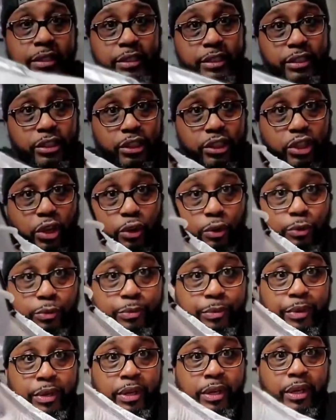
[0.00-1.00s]
Just a
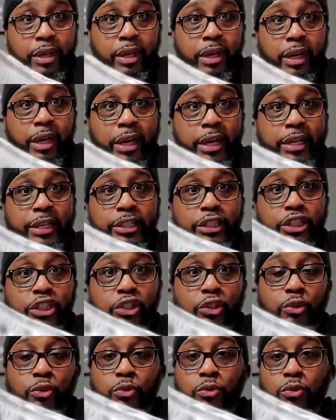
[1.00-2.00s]
dope, clean
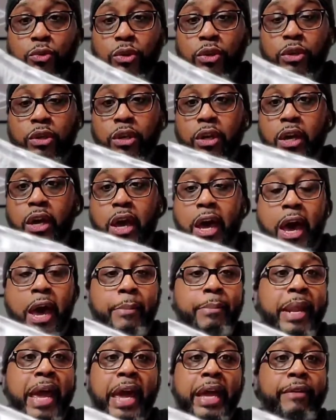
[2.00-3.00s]
shoe. I'm
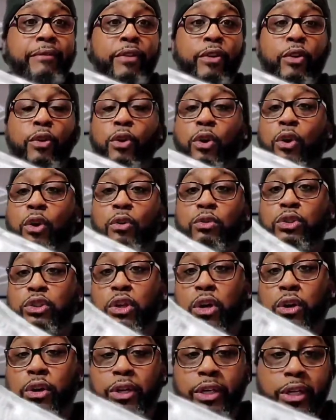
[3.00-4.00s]
not even gonna hold
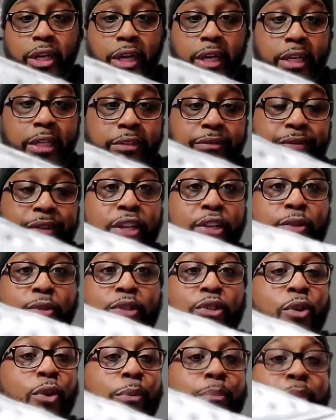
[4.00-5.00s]
y'all today. This video is
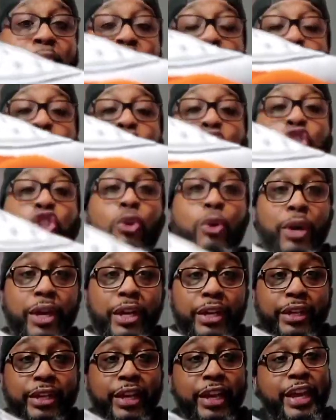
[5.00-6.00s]
gonna be short
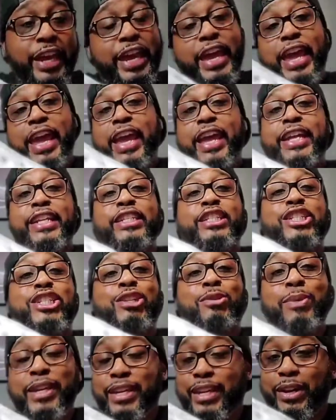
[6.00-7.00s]
and
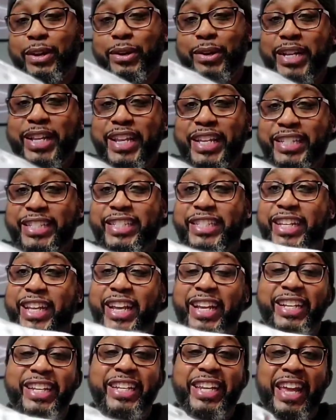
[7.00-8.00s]
sweet on this
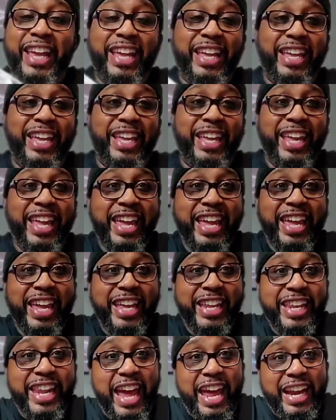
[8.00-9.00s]
Sunday.
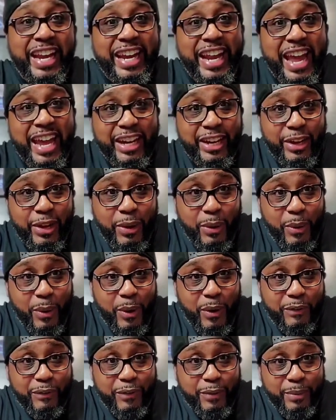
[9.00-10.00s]
Not a lot to go
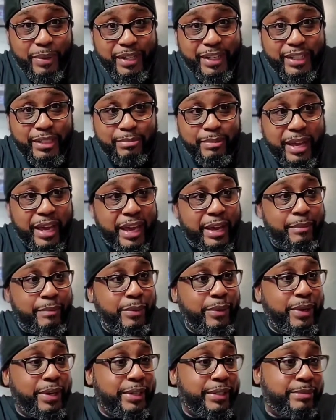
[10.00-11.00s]
over with this bad
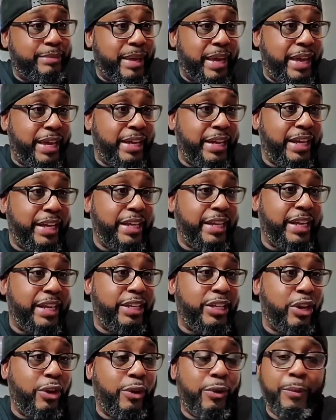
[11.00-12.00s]
boys, man. They they
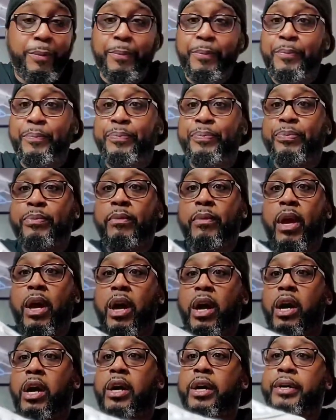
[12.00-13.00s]
dope.
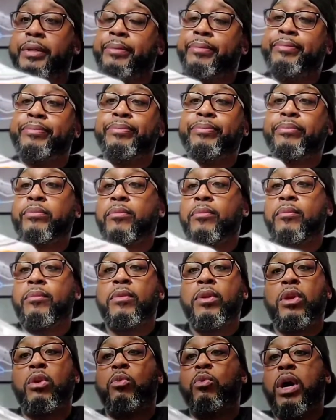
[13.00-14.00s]
Um,
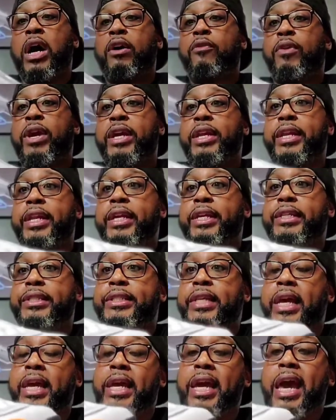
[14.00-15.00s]
where I rate these
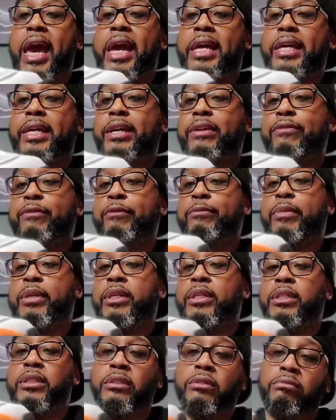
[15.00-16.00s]
at, I give them
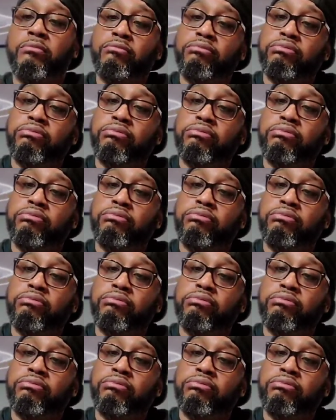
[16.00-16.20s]
a